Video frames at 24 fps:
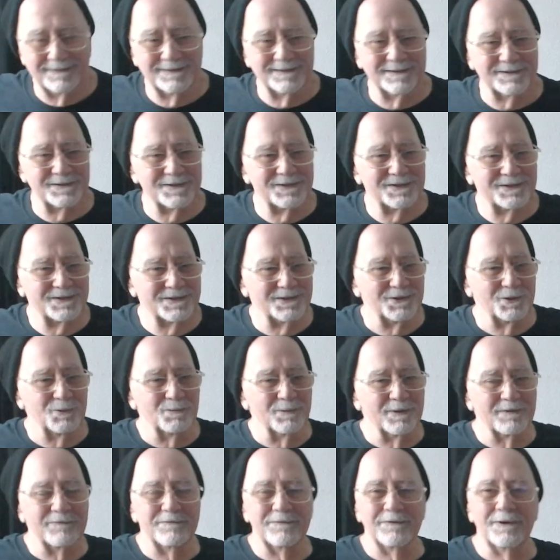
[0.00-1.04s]

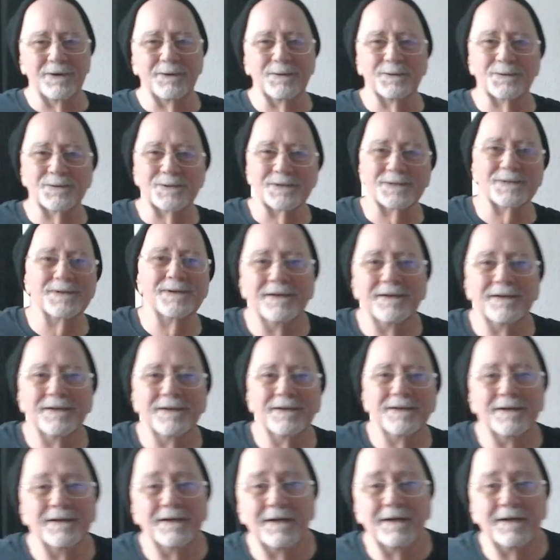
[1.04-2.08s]
Stupid phones.
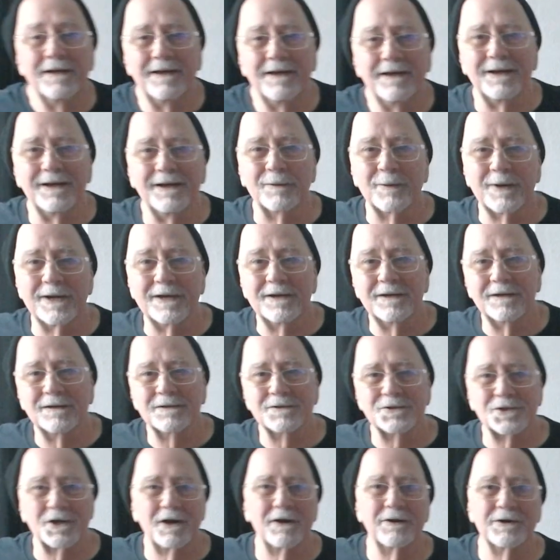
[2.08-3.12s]
Anyway,
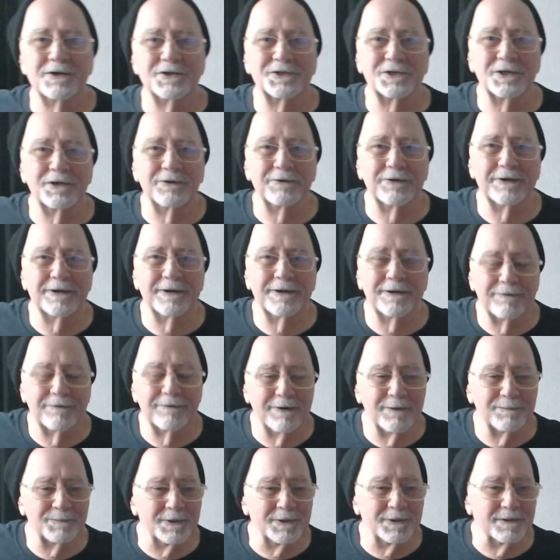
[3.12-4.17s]
sorry Siri
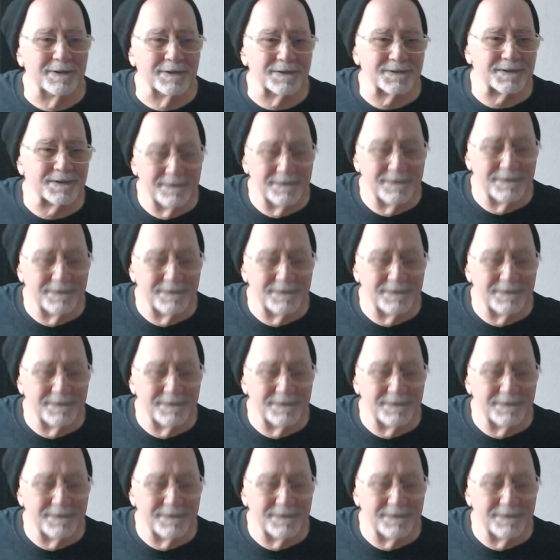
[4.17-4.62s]
interrupted us.